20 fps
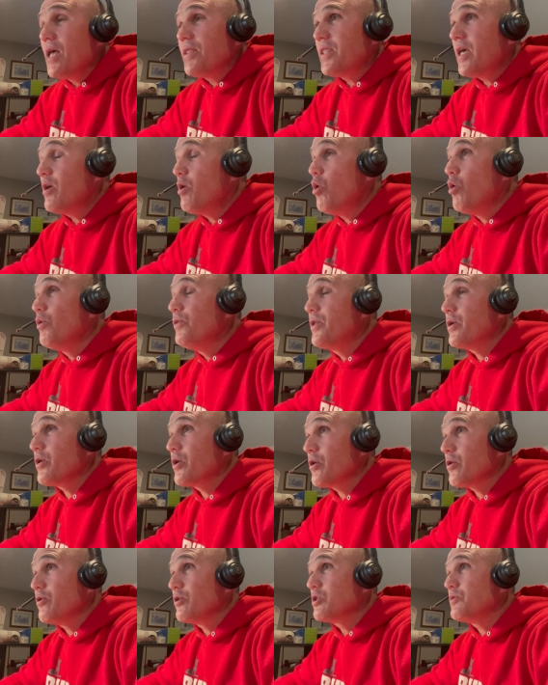They hold their
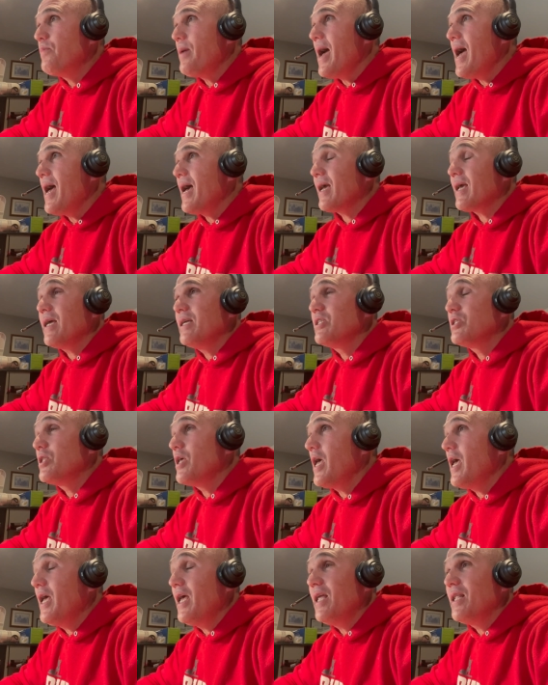girls back,
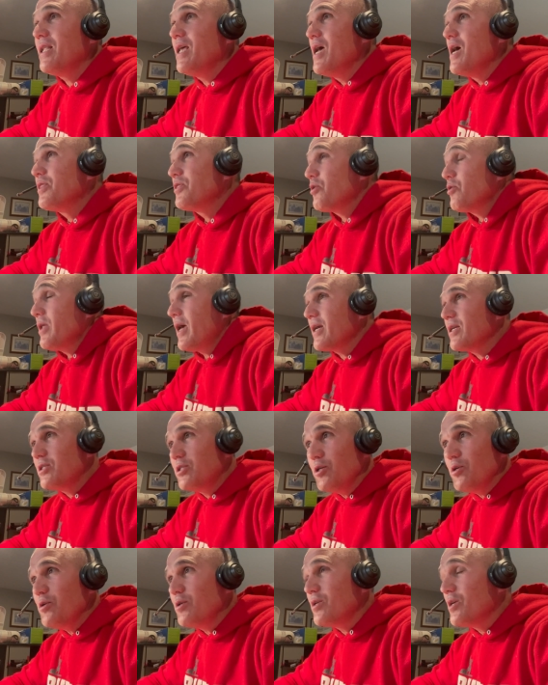and and they're like,
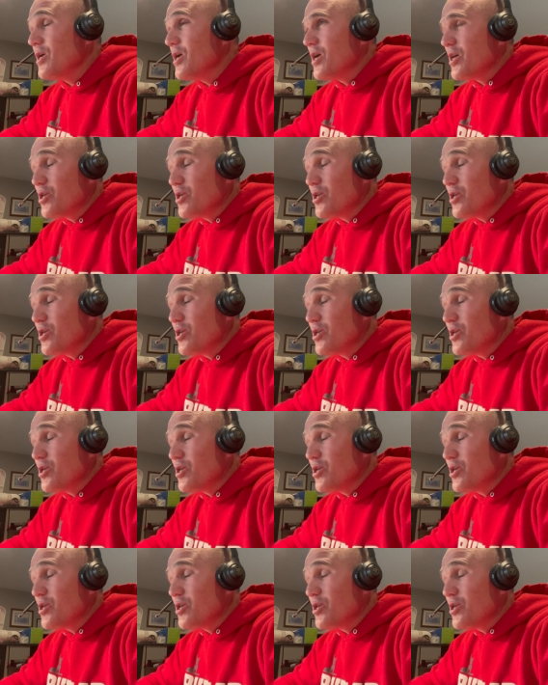dude,